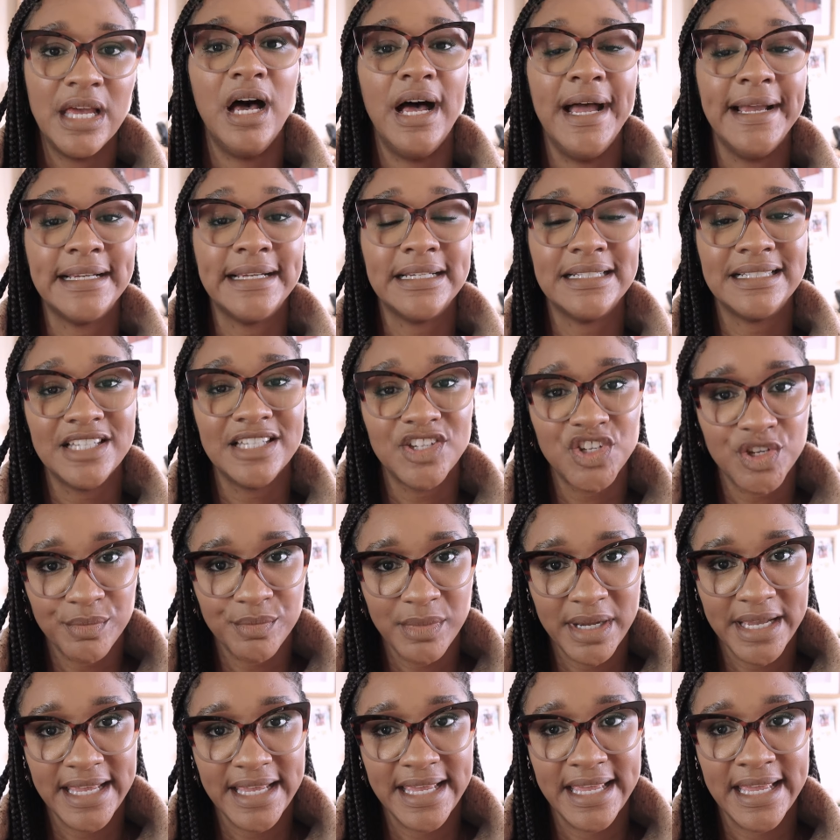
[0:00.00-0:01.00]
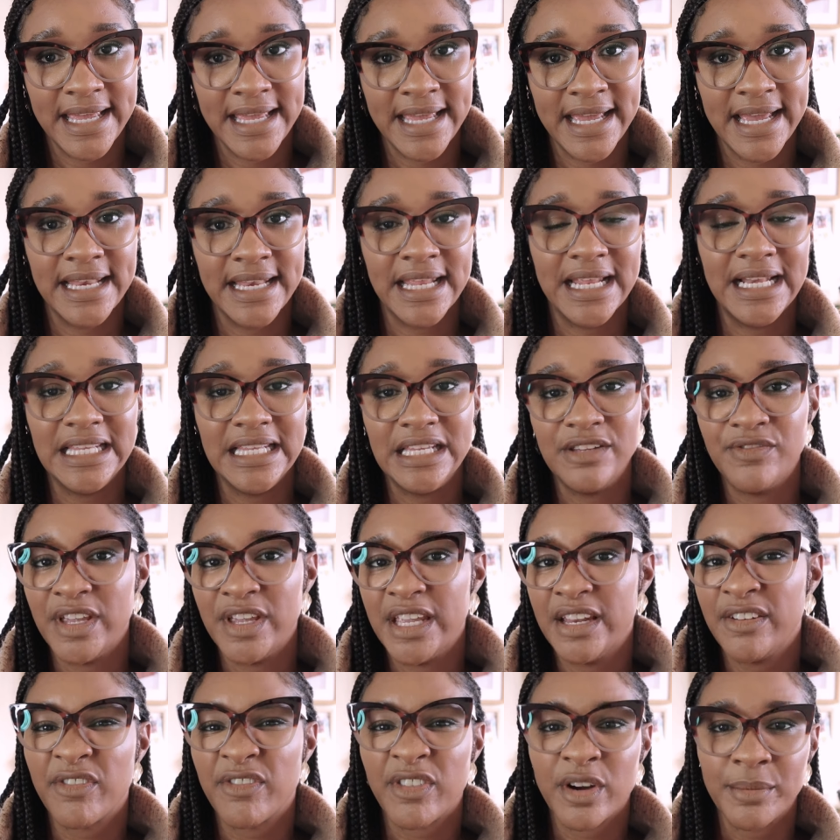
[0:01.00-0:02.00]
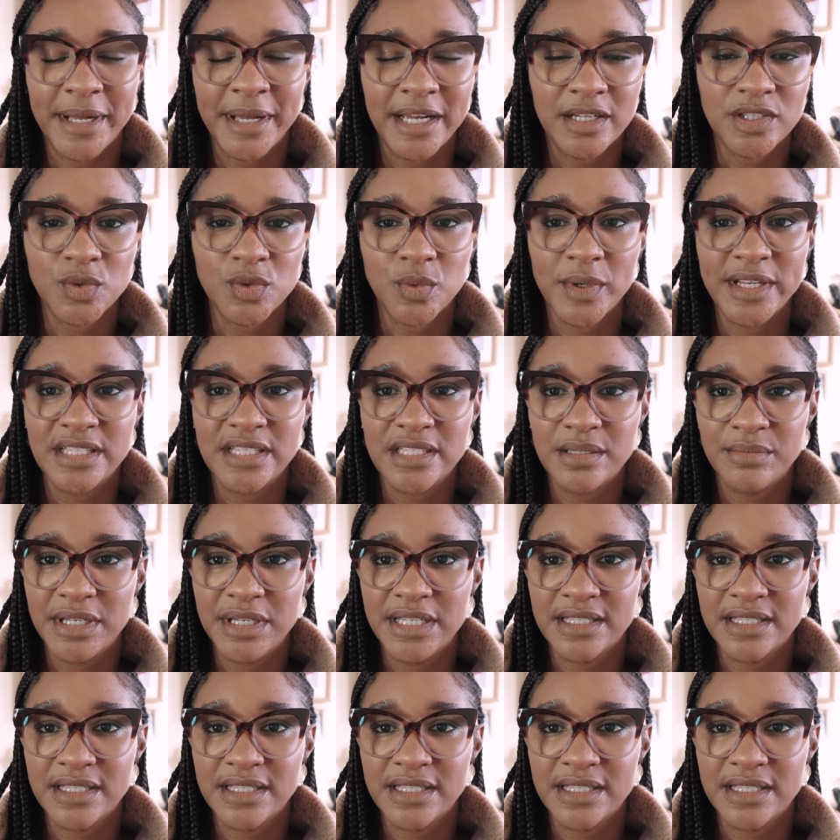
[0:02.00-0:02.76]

I condition my hair and I leave it in for about 20